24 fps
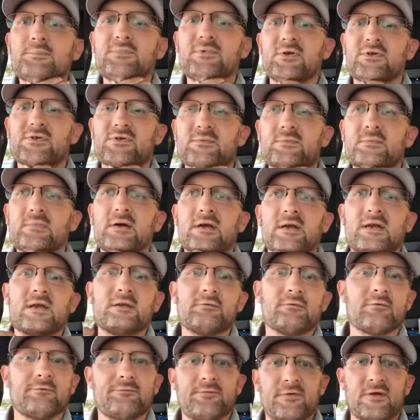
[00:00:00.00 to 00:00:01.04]
took some money,
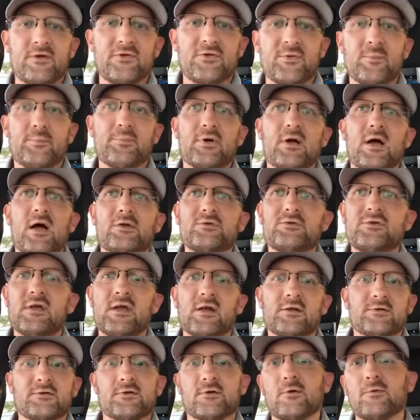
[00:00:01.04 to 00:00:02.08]
never finished the
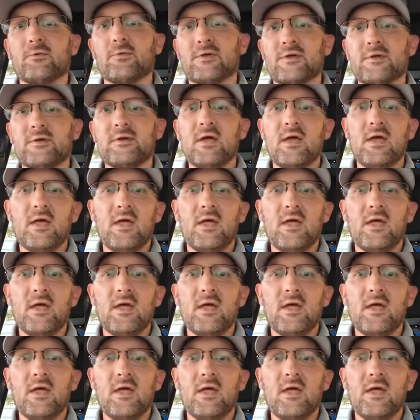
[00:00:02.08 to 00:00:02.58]
project, or only